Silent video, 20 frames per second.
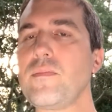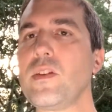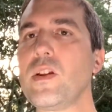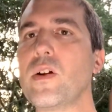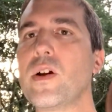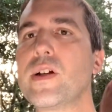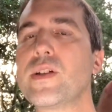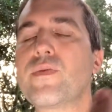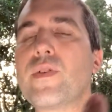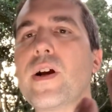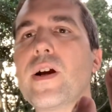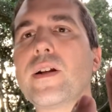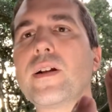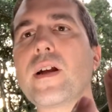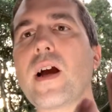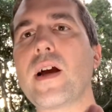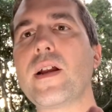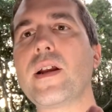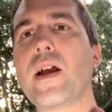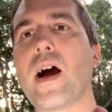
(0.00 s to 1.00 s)
And it's very
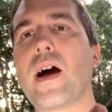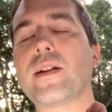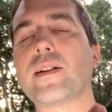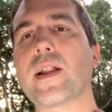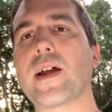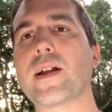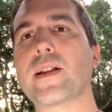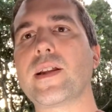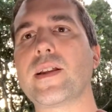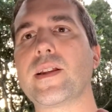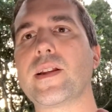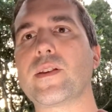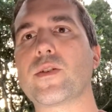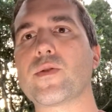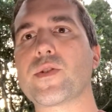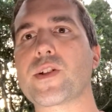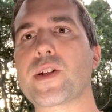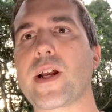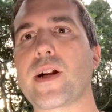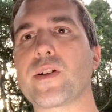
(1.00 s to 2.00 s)
unlikely that those
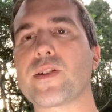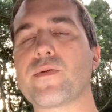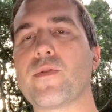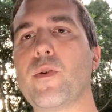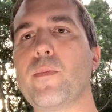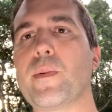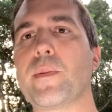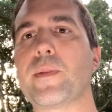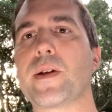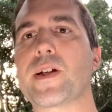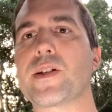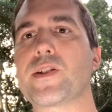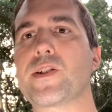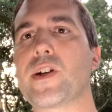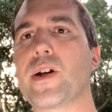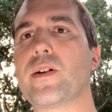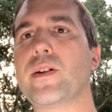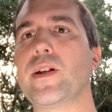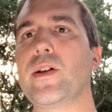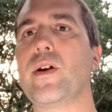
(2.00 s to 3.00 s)
channels have opened, because
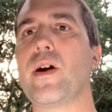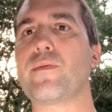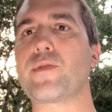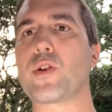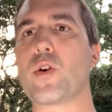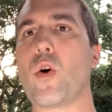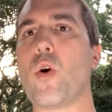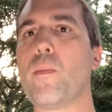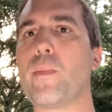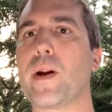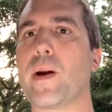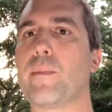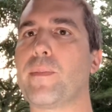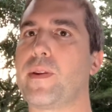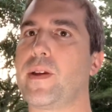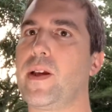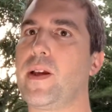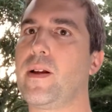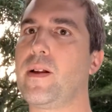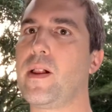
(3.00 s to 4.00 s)
generally you have to open up the